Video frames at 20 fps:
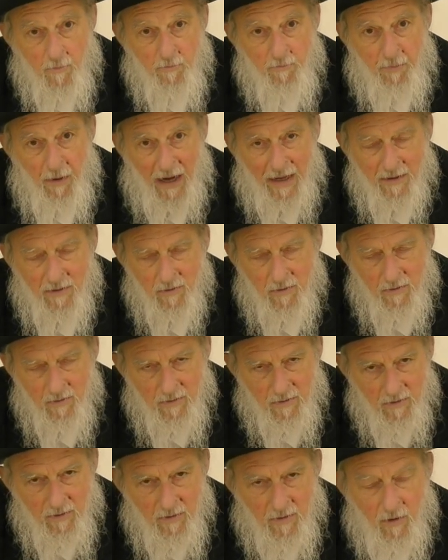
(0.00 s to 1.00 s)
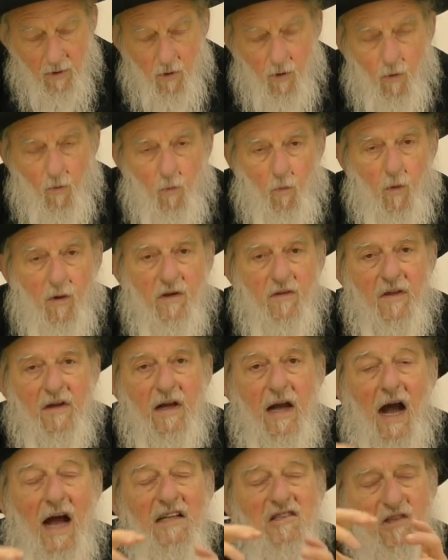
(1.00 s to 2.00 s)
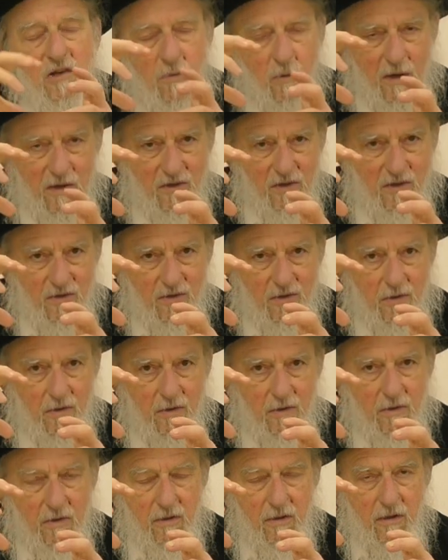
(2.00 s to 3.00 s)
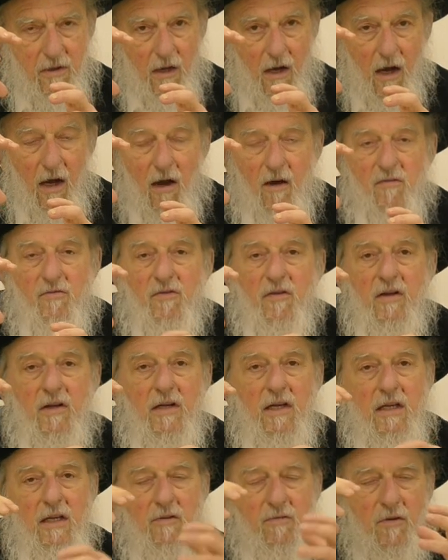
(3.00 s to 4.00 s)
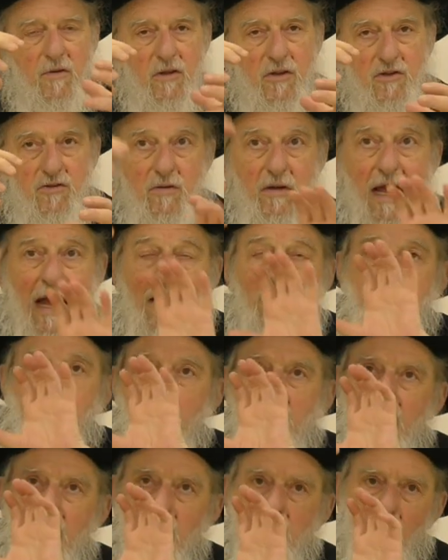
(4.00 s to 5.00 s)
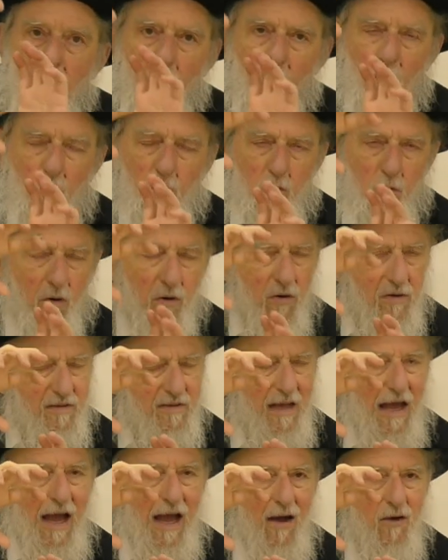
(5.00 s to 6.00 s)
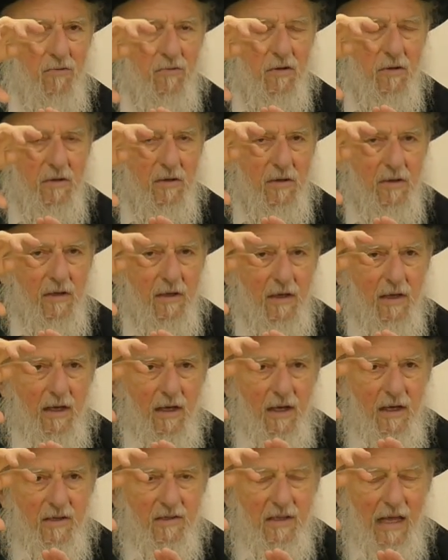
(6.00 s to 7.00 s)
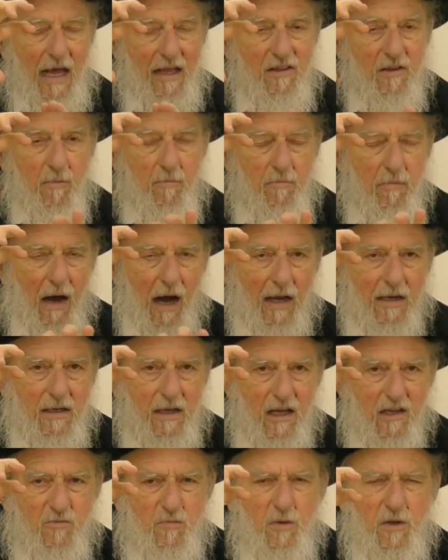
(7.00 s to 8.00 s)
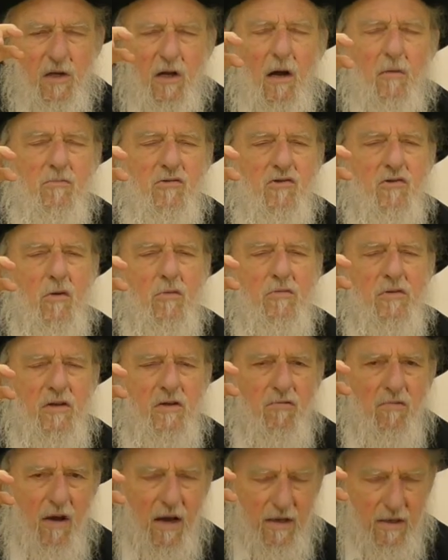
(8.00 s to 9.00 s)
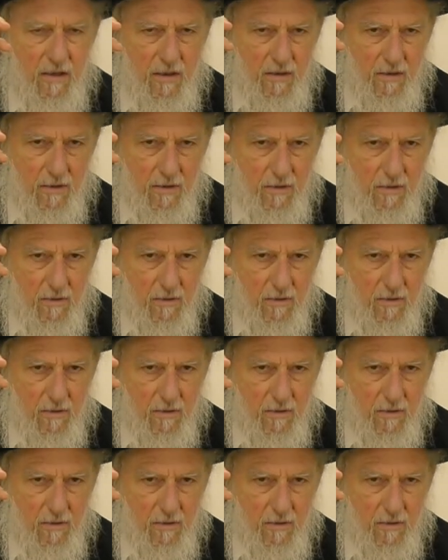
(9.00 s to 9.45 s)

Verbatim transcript: But one of the consequences of eating from the tree and bringing the whole world down is that the body has become so degraded